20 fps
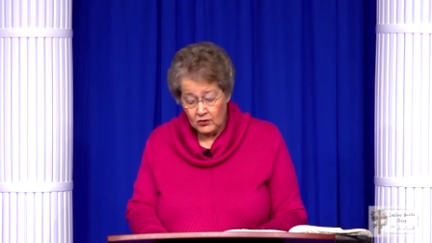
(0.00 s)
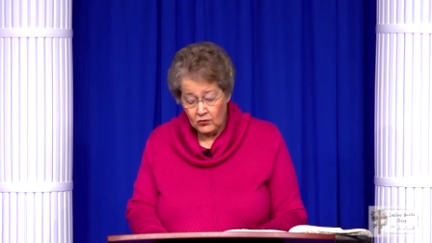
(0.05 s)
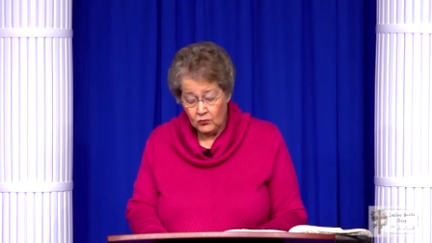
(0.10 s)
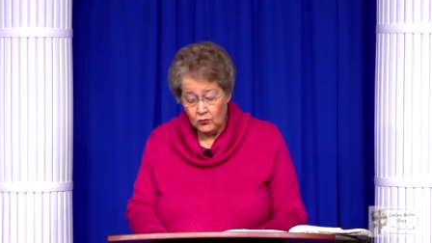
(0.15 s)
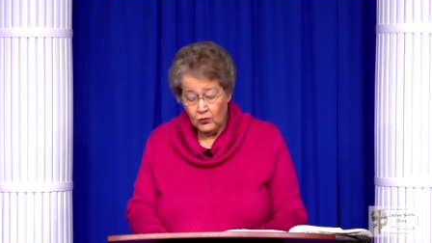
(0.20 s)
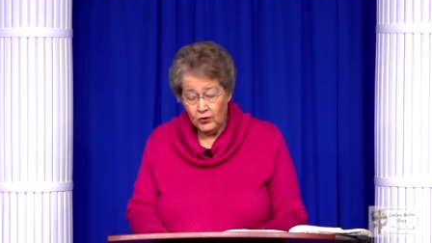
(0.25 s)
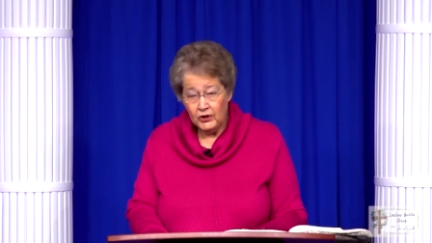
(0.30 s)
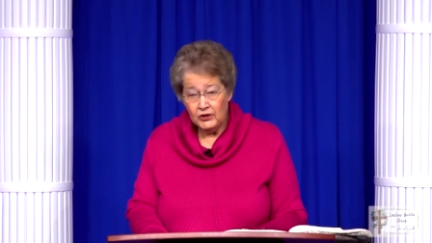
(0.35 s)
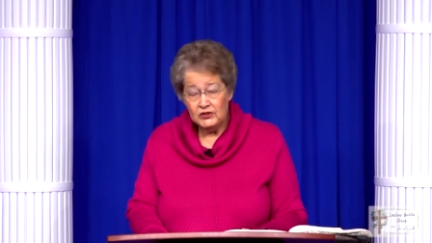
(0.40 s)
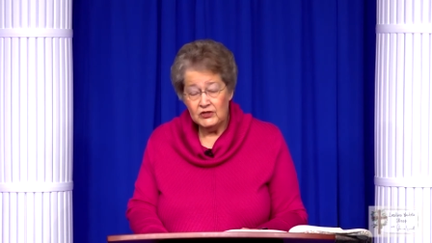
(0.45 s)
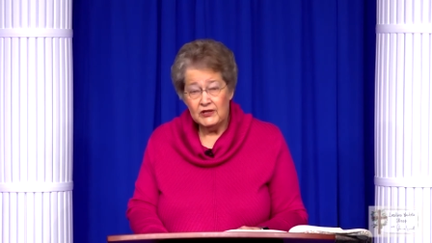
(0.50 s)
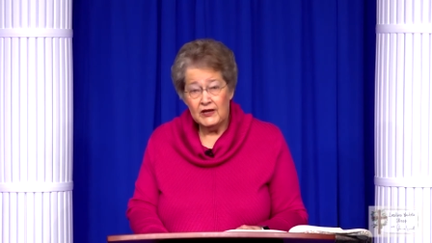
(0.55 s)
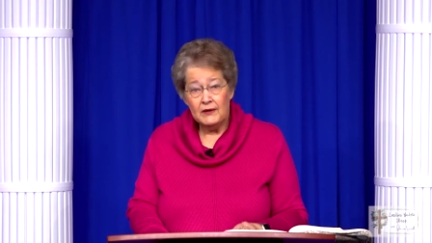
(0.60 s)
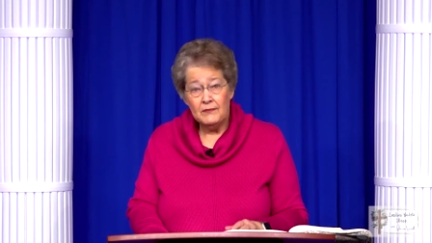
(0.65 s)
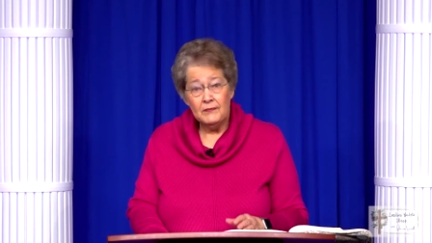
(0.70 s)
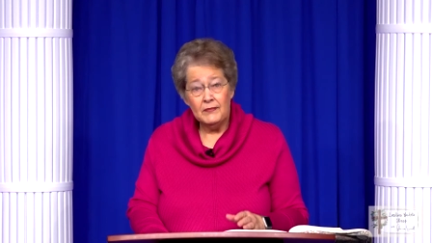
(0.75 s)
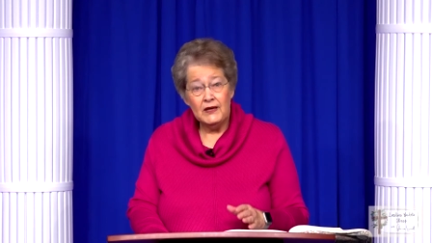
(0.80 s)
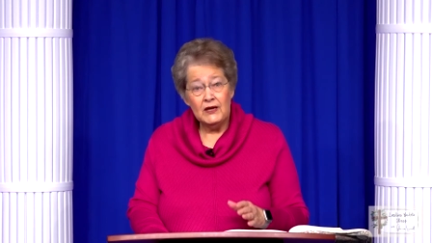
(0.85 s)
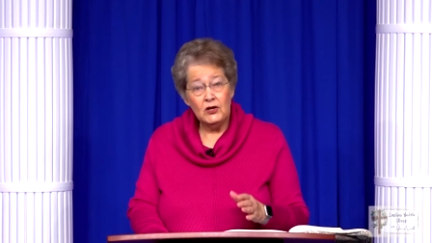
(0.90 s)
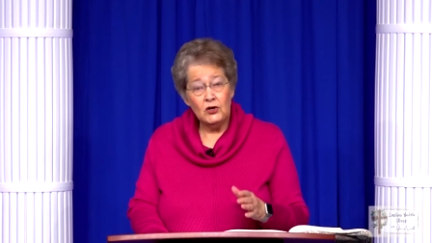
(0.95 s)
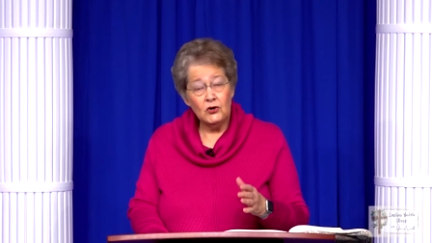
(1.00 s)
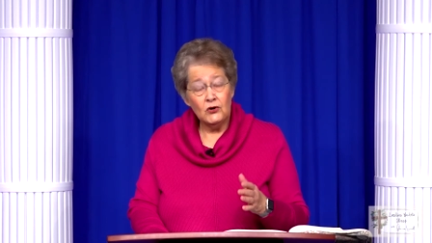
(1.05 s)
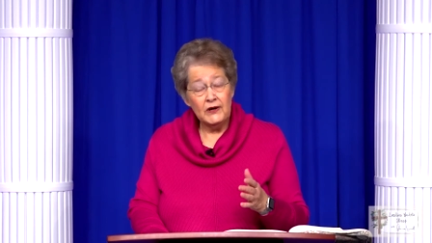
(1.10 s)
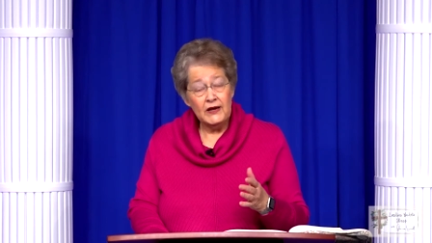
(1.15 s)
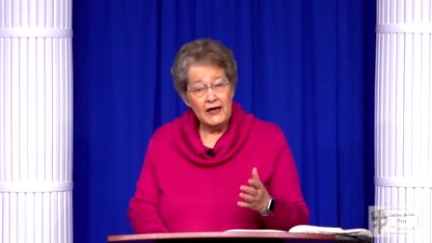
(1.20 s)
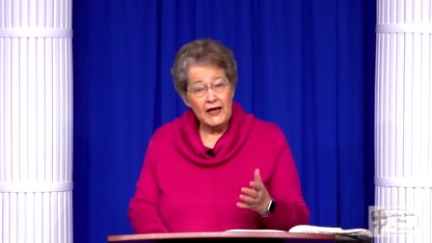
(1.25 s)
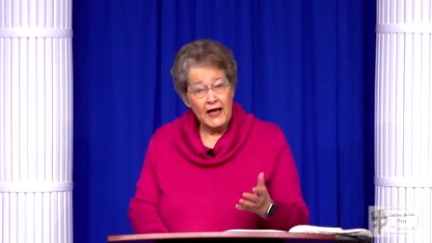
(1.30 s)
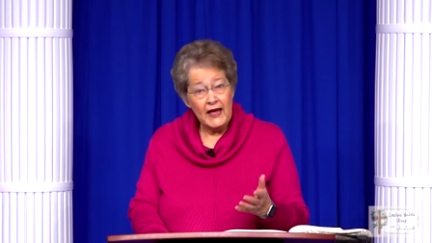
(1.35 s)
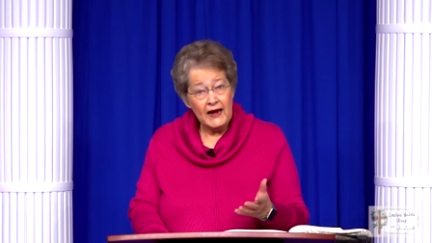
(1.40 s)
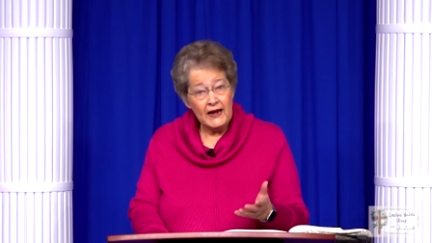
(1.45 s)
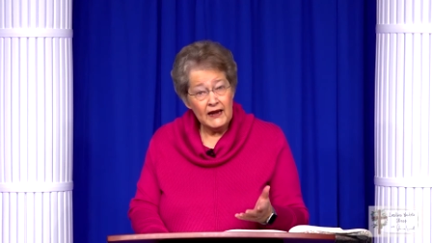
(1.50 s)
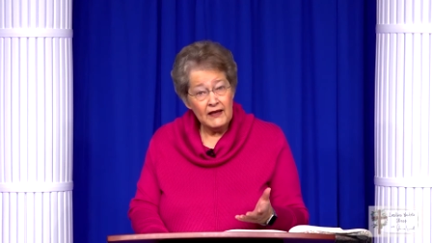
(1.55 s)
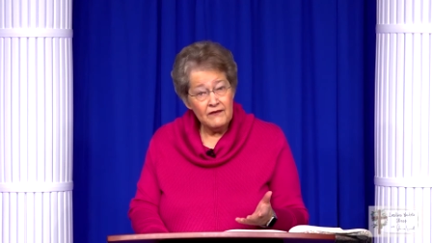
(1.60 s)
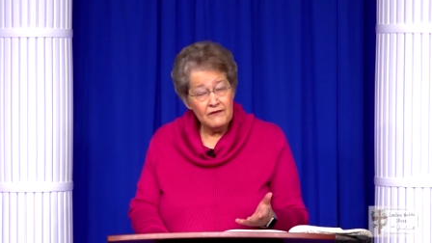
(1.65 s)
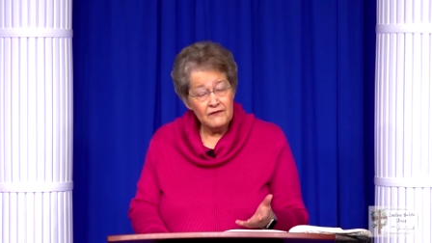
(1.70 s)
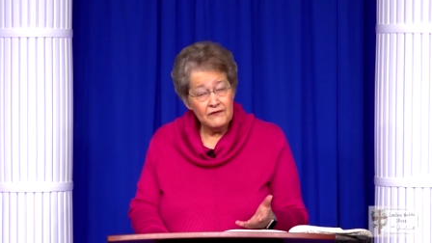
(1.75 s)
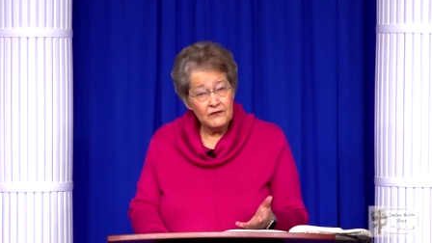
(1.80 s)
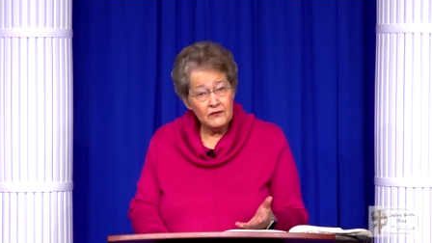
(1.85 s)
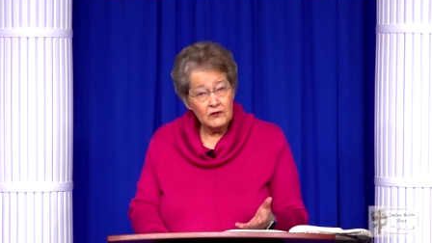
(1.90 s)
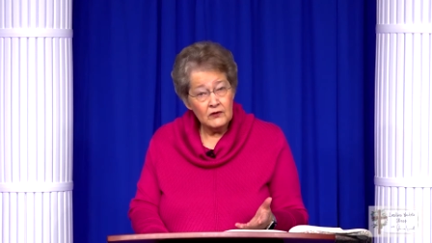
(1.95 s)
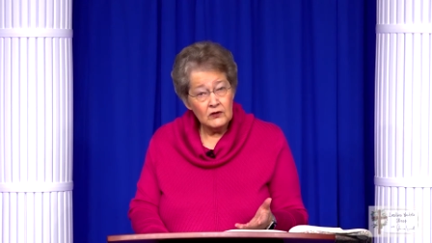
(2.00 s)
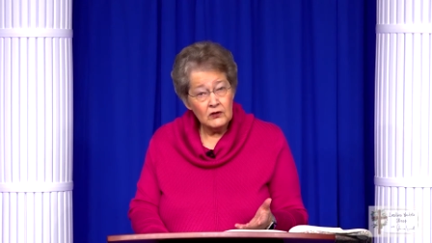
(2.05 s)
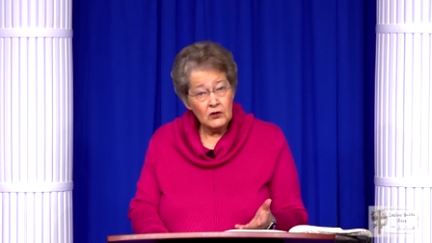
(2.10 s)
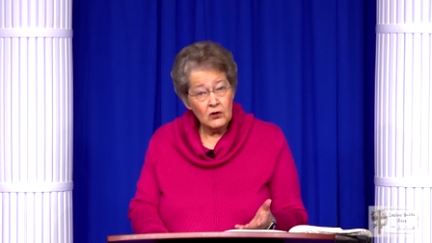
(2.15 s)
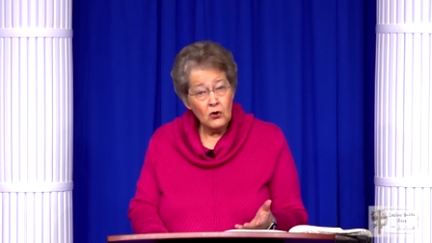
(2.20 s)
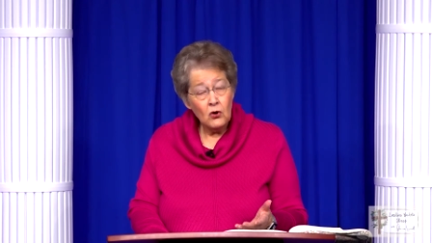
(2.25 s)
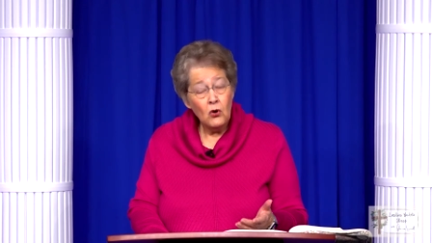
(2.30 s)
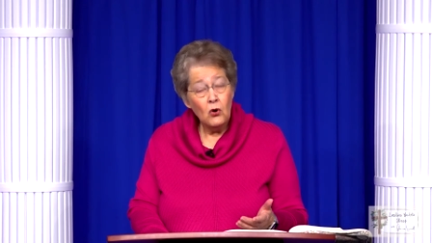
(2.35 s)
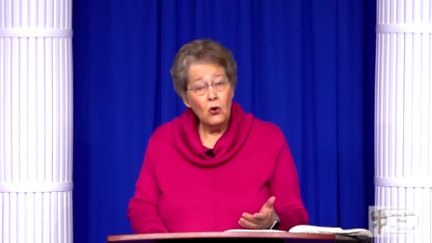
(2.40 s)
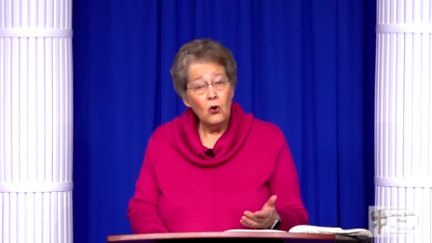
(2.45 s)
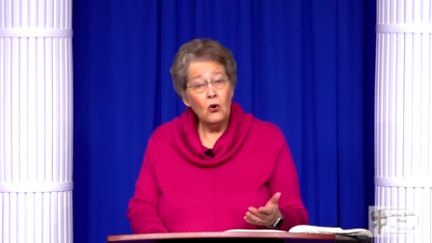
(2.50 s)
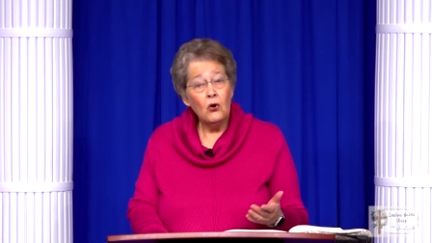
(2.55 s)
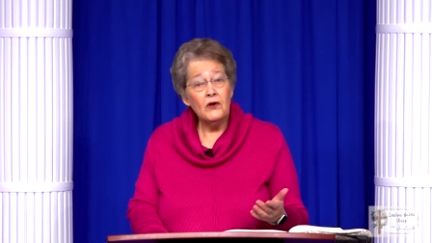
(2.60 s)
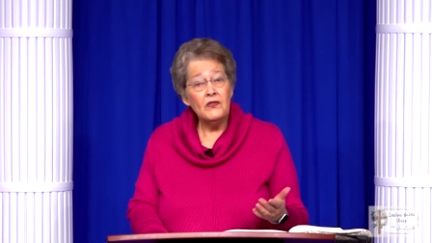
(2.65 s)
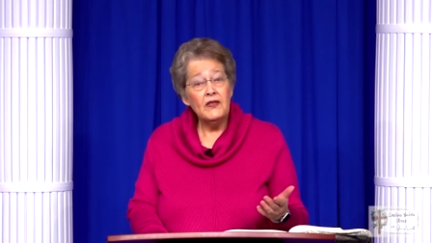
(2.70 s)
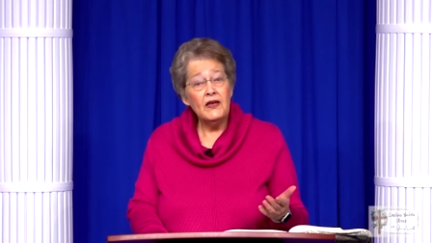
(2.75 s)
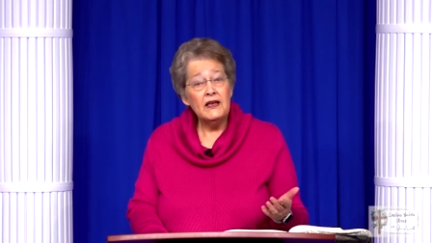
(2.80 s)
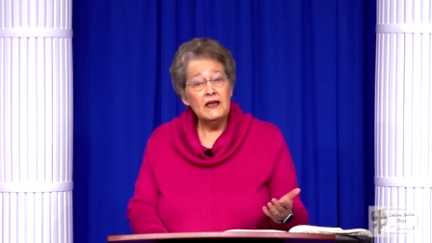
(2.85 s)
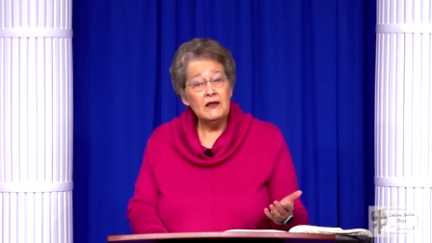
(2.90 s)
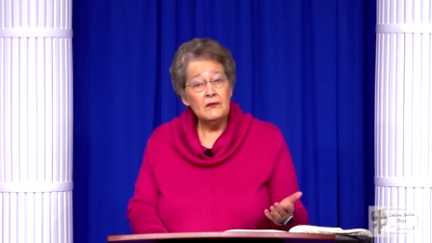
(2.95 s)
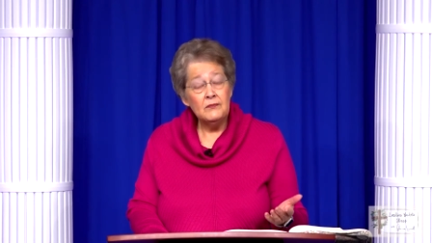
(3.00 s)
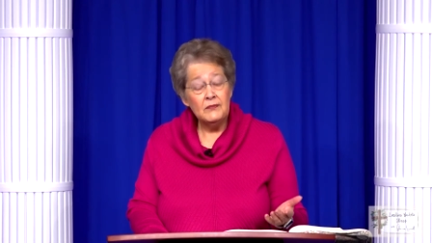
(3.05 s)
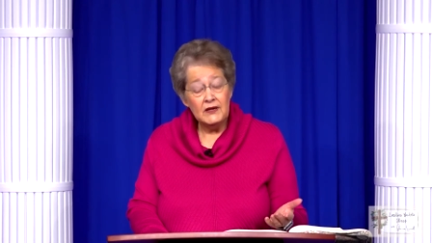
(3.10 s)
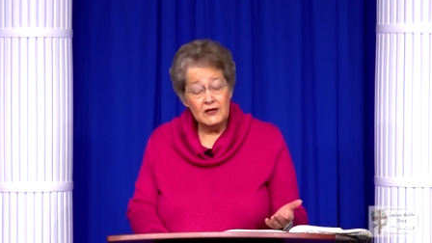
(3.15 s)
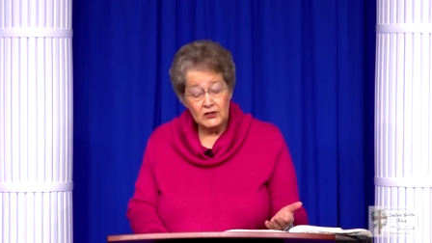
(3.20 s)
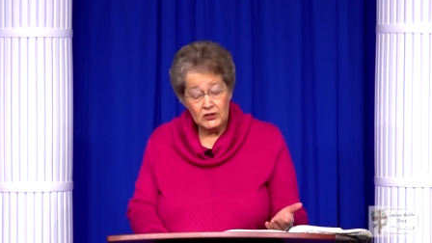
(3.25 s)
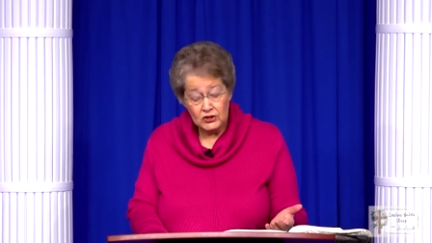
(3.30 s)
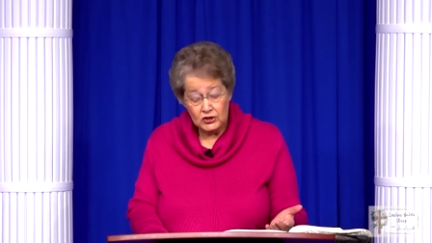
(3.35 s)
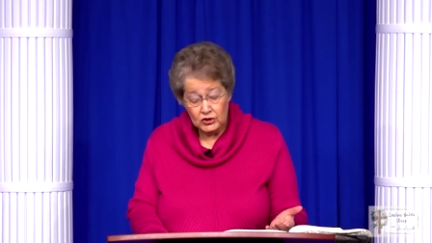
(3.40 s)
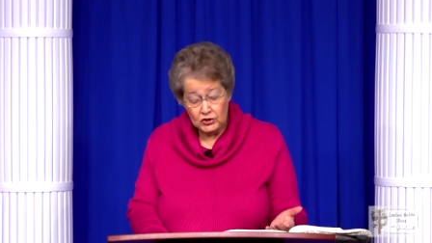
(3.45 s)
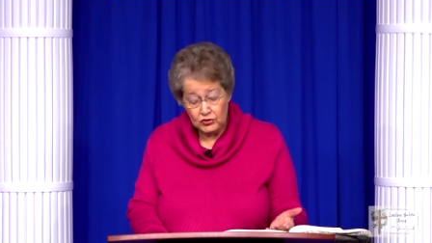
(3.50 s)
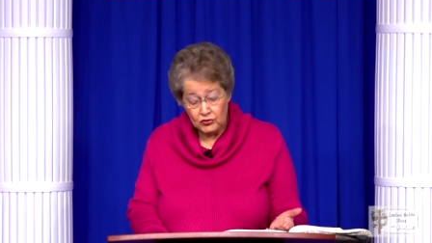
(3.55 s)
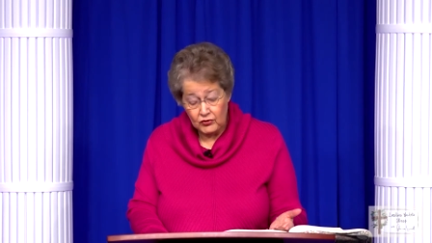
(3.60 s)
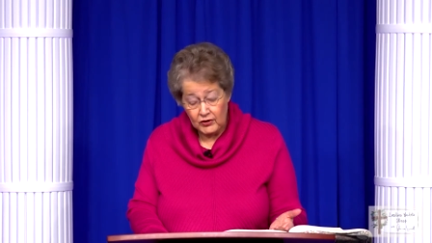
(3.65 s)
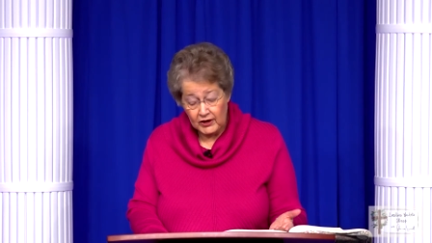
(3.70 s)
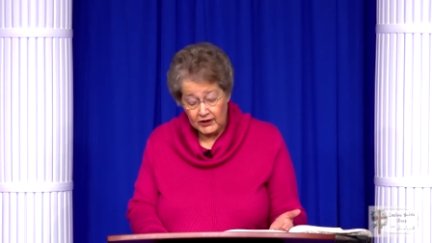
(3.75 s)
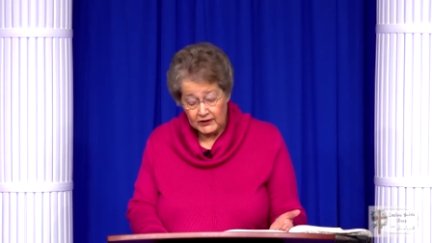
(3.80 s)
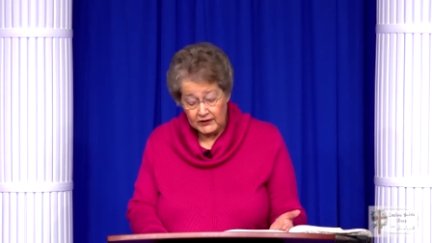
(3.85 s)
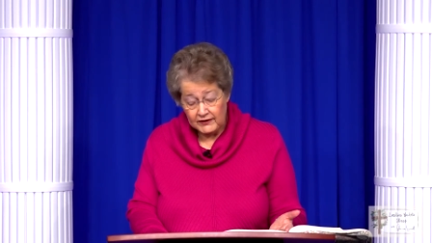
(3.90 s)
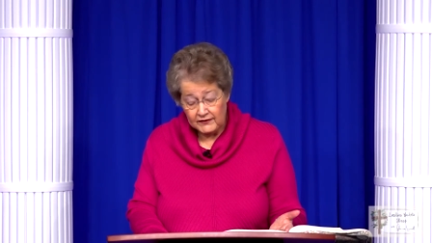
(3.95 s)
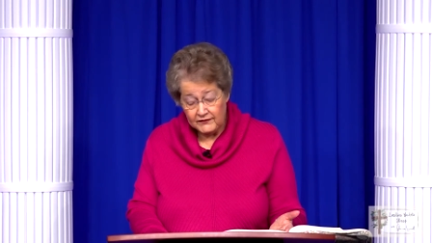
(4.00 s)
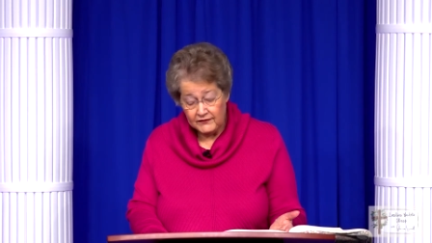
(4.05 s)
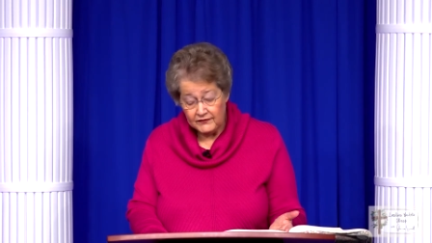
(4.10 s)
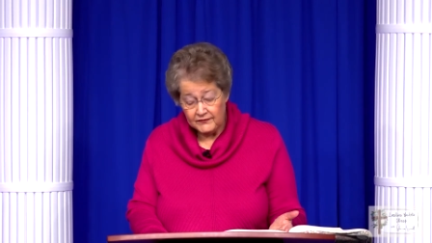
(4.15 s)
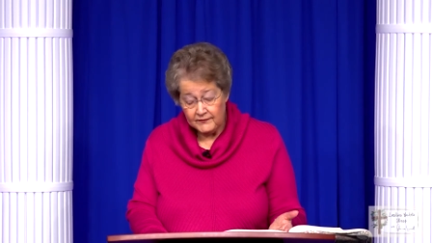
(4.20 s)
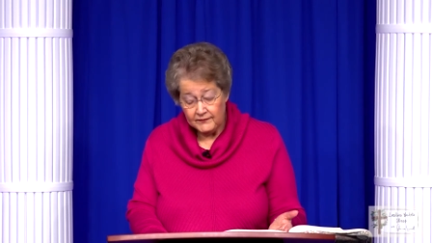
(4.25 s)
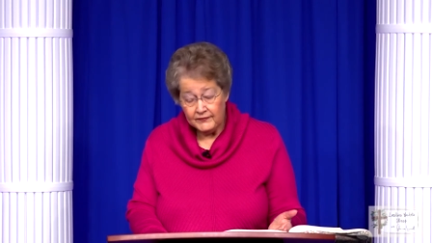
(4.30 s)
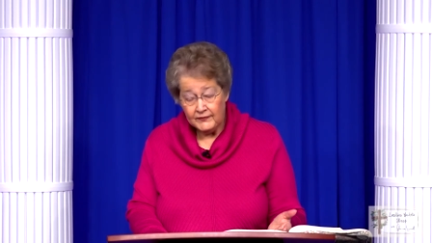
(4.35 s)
Words can be creative or they can be destructive.